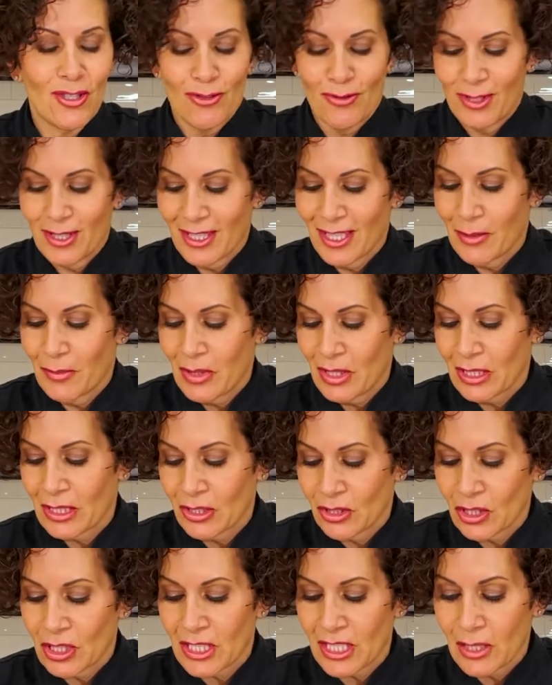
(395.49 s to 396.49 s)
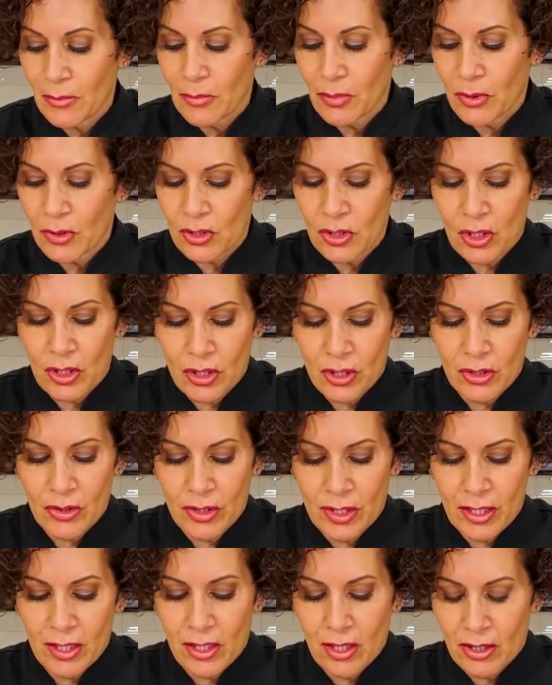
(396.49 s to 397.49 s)
It's going to be a little deeper, darker
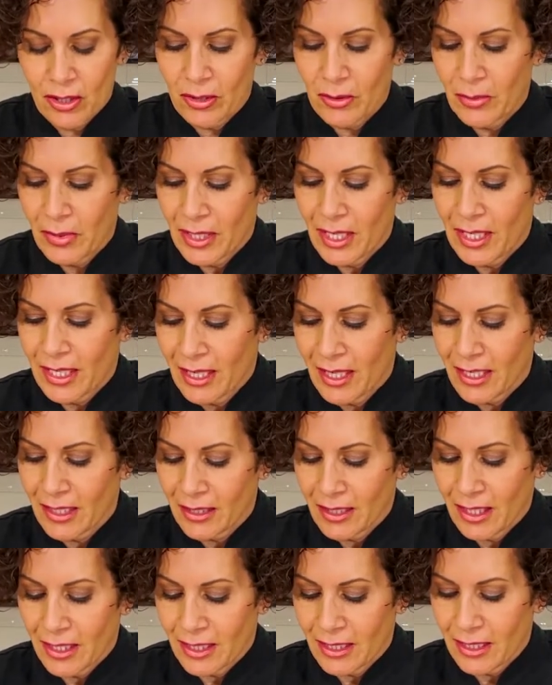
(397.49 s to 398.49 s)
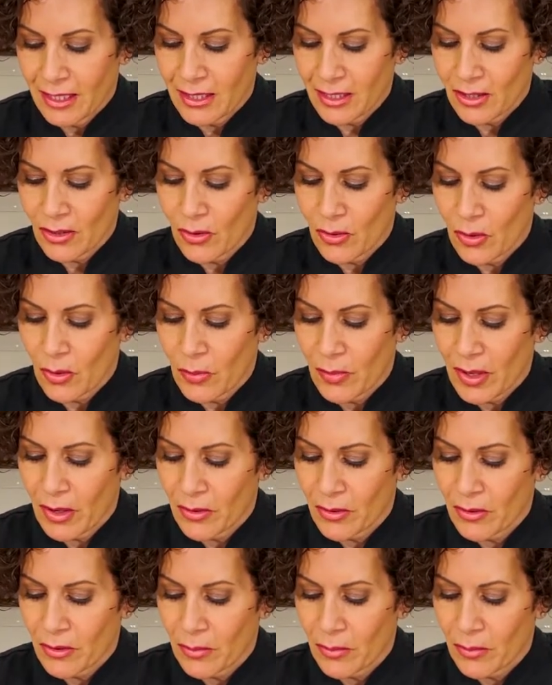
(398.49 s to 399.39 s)
in color, but I kind of like this cocoa powder the